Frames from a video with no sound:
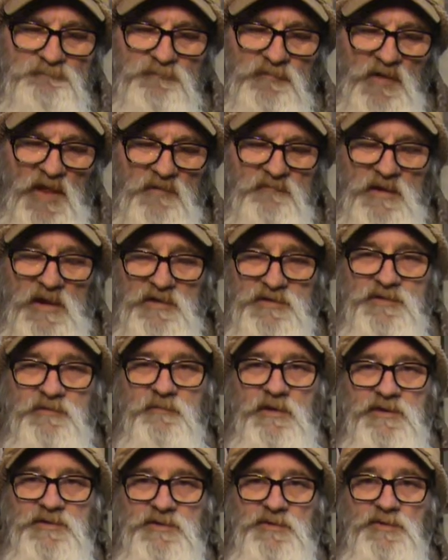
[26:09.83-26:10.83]
I've had some
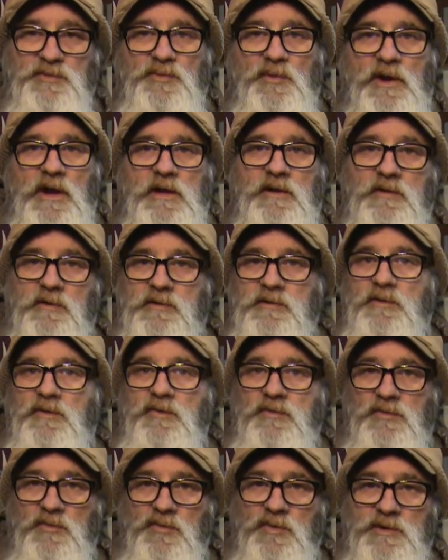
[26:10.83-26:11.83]
issues where I couldn't go
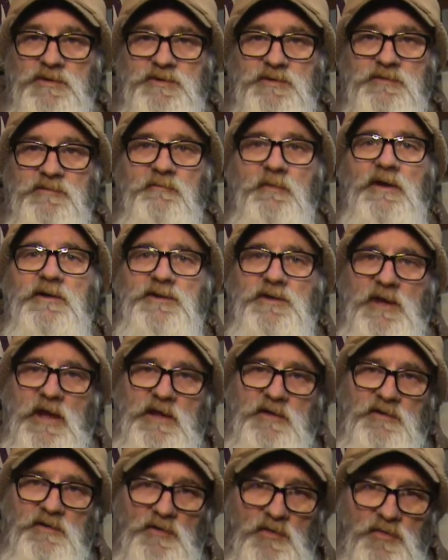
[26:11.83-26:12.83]
to the woods as much
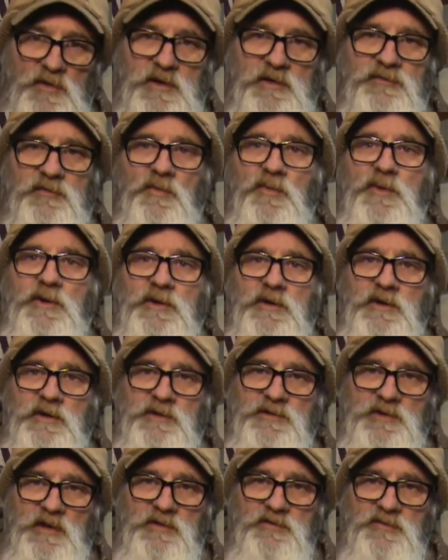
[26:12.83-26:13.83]
and go get the wood,
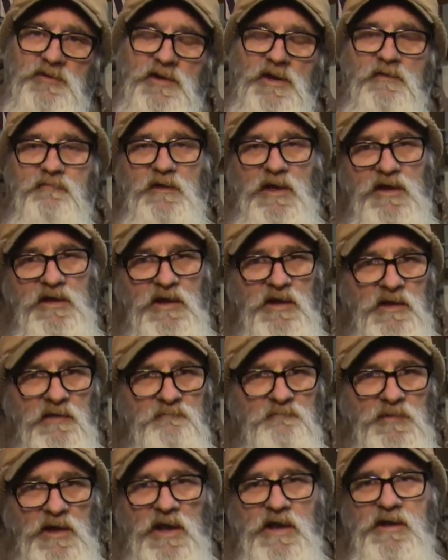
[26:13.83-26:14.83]
etc., and I've had to
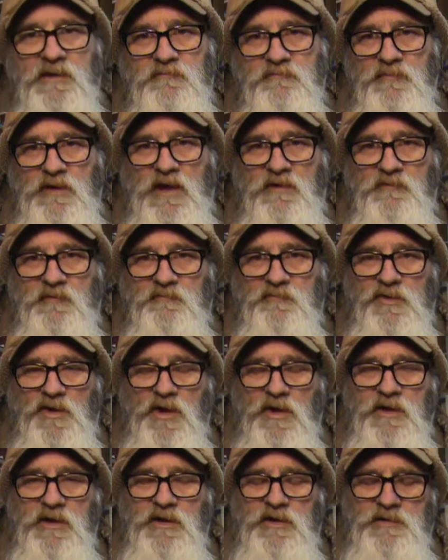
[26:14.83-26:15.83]
buy it and have it
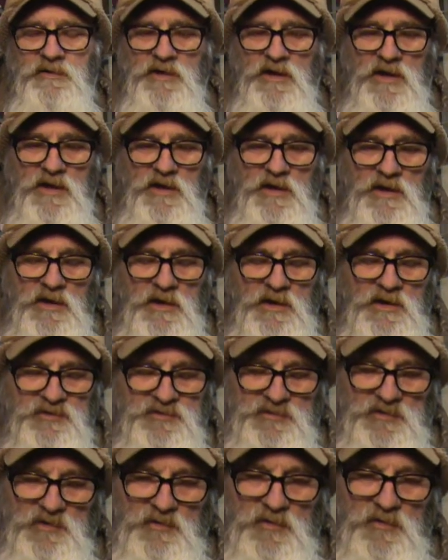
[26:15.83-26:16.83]
brought in.
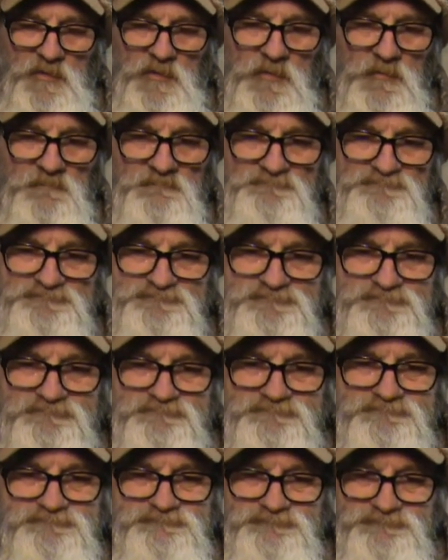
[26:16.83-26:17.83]
So
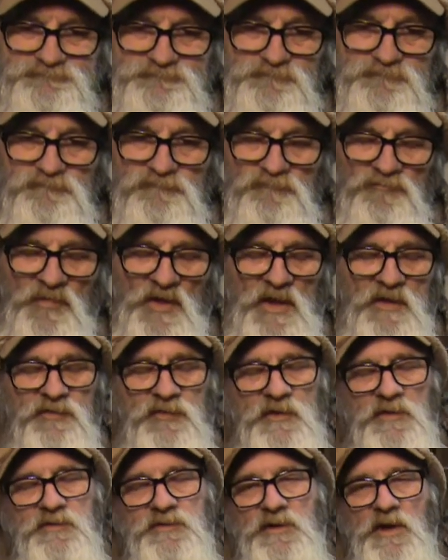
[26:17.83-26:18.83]

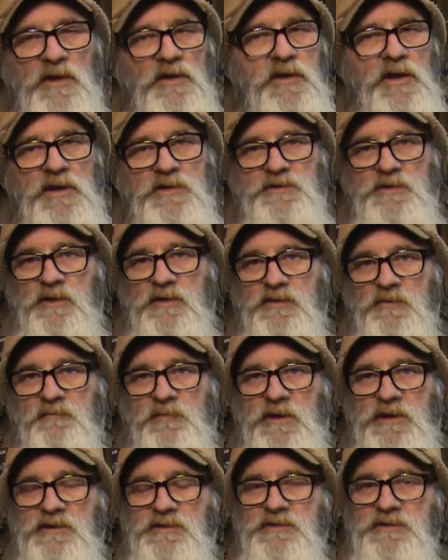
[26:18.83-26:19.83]
there's lots of other
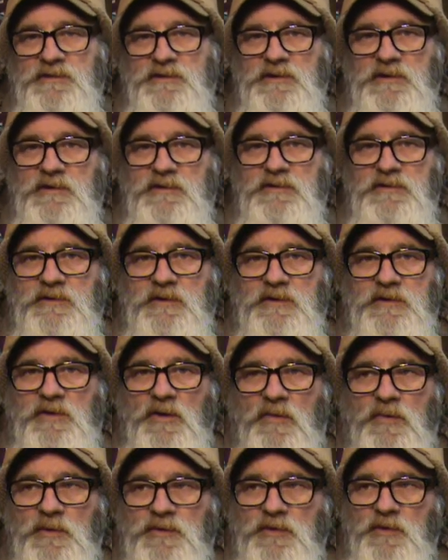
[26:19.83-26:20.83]
pieces that go
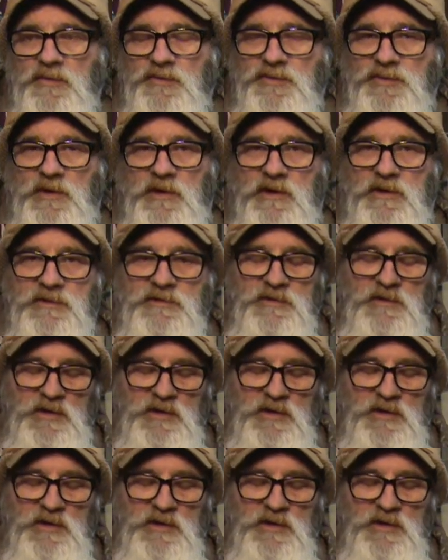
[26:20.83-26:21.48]
with those things.